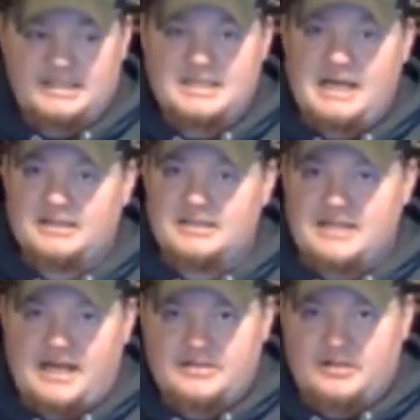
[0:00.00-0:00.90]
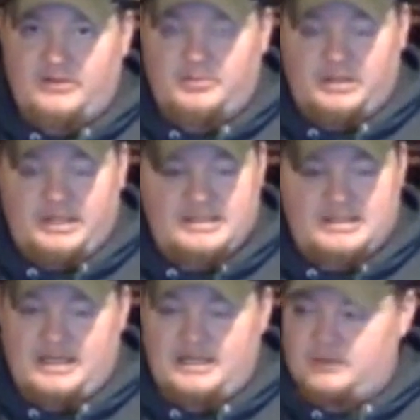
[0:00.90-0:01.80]
this knocked the socks off of Blanton's
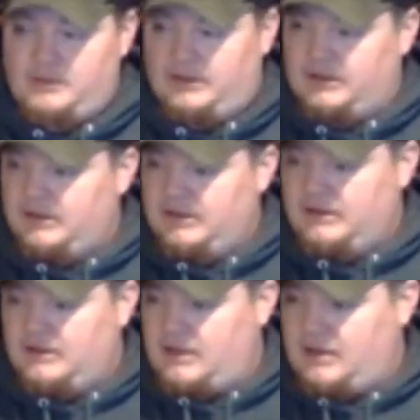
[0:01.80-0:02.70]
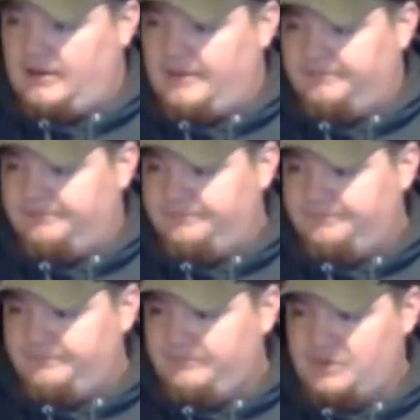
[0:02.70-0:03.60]
last week.
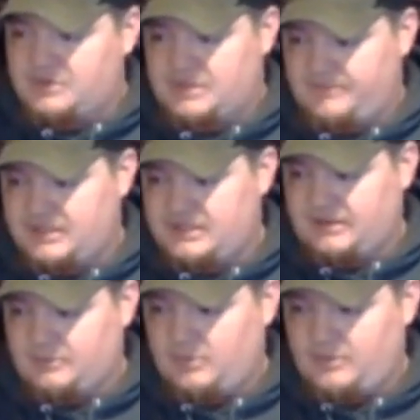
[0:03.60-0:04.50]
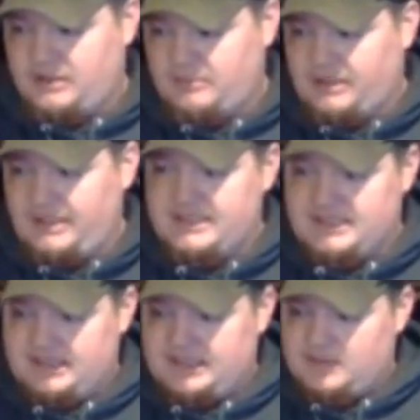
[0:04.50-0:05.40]
There were some things I like more about the Blantons
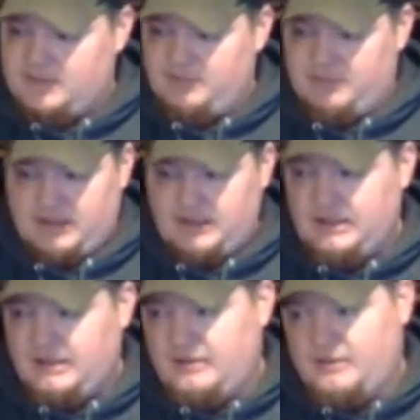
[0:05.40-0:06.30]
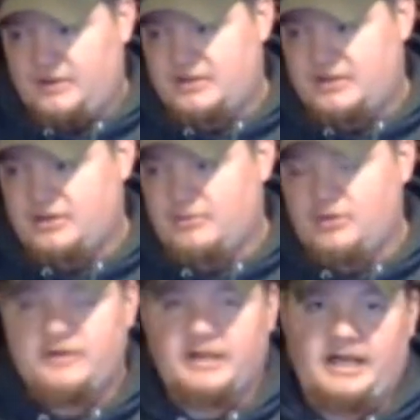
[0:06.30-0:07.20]
than this one, but this is your
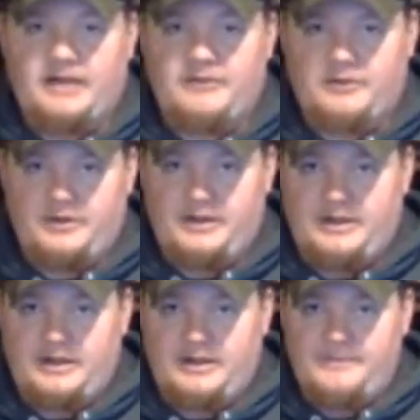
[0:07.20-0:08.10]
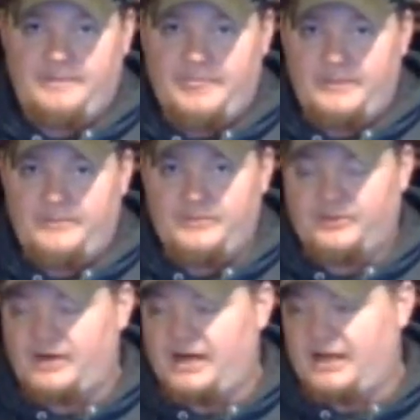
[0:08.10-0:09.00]
moving on for the
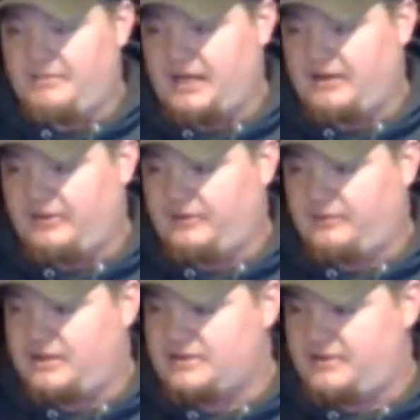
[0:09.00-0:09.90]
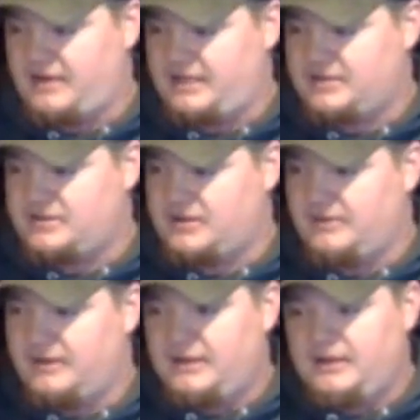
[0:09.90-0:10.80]
Friday battle of the fresh cracks.
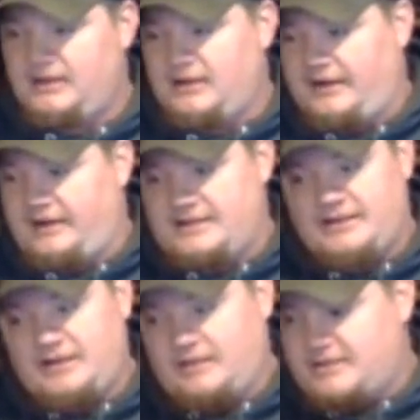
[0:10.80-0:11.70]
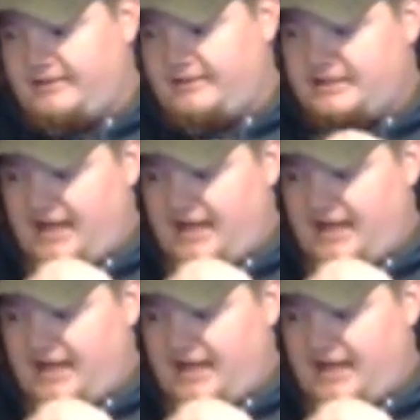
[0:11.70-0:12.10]
So tin cup still on